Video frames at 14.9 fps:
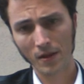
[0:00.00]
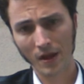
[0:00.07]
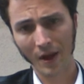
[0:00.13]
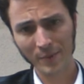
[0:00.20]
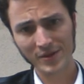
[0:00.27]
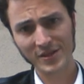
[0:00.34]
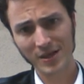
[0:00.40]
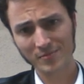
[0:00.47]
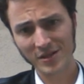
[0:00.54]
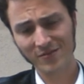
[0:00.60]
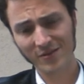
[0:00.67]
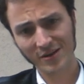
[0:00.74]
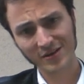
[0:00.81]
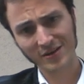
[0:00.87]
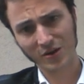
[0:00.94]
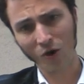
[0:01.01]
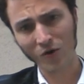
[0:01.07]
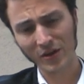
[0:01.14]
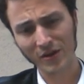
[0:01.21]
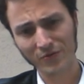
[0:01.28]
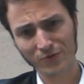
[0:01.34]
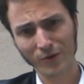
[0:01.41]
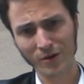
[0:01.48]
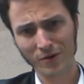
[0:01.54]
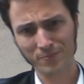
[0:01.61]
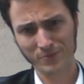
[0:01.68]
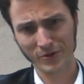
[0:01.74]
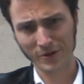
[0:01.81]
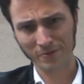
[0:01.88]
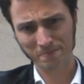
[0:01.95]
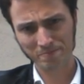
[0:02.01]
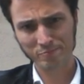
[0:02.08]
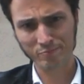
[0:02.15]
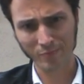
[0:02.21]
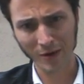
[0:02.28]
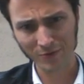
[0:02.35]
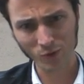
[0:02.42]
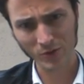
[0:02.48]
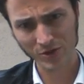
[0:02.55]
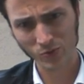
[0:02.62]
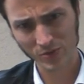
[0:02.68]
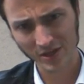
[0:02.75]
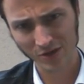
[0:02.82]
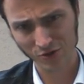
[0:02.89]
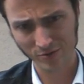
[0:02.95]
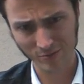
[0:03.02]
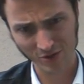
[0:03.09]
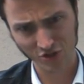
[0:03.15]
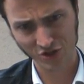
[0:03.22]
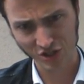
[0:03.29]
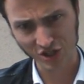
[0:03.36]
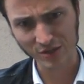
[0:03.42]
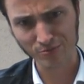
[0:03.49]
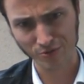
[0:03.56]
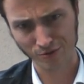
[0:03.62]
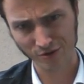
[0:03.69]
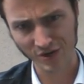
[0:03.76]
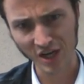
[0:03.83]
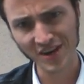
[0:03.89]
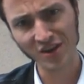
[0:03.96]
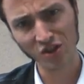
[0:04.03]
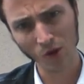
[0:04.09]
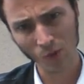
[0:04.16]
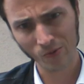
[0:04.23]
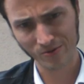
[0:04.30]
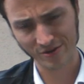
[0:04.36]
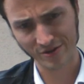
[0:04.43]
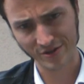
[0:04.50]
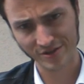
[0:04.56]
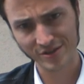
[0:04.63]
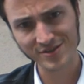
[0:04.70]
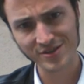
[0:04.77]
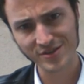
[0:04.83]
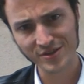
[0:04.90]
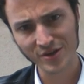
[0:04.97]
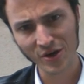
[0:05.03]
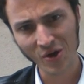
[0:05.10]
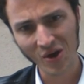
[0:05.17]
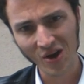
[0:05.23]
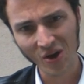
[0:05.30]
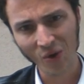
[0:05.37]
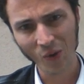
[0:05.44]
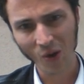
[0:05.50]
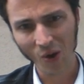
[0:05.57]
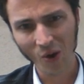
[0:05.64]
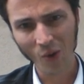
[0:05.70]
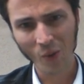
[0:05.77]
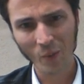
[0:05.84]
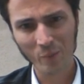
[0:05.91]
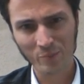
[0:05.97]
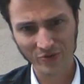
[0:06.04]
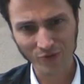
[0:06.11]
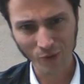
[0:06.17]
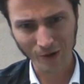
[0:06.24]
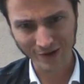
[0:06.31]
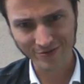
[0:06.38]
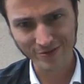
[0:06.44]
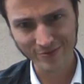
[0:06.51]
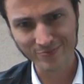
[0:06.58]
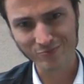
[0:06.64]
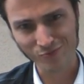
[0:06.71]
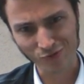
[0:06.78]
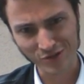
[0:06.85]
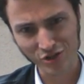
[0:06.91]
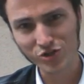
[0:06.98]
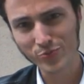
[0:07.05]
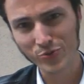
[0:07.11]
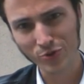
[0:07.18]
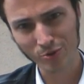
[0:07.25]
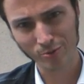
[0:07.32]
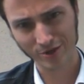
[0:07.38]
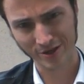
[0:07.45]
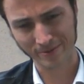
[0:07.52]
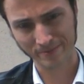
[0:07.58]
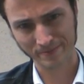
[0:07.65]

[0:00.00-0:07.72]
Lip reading: How many times have I called out for help? You know, my voice was actually much deeper and lower than this before I even reached puberty.